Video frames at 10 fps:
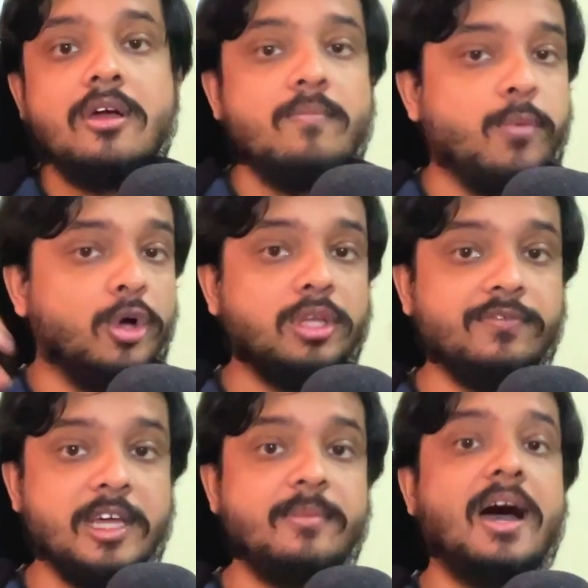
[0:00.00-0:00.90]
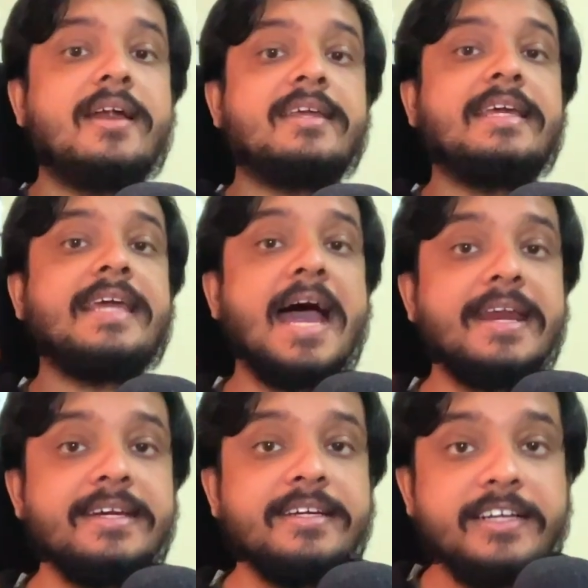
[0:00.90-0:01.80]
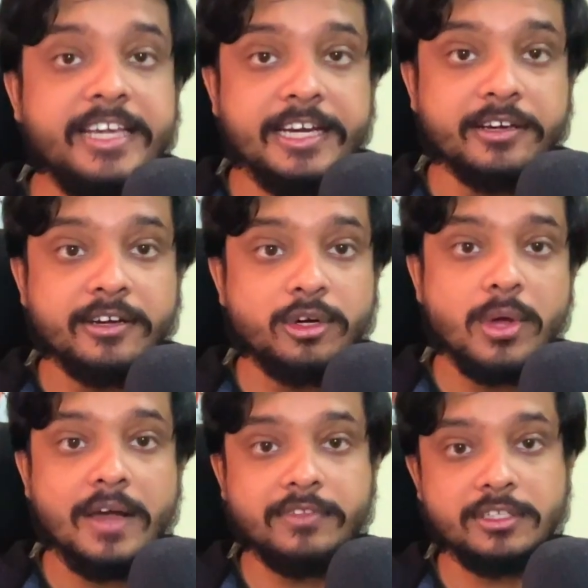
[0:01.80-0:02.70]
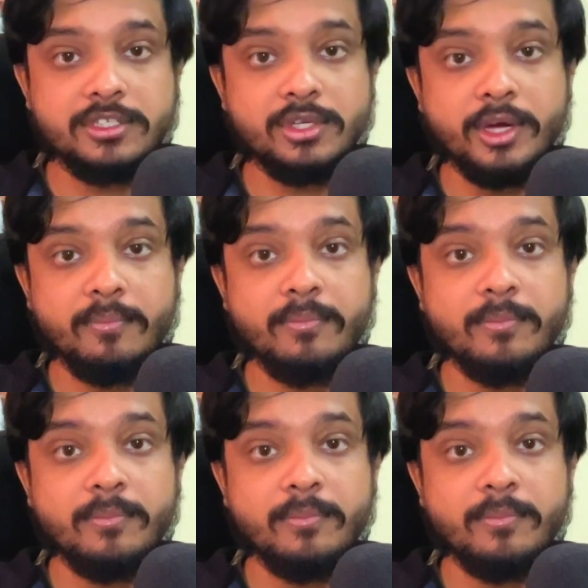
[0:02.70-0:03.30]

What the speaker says: Both of them are guaranteed to have the same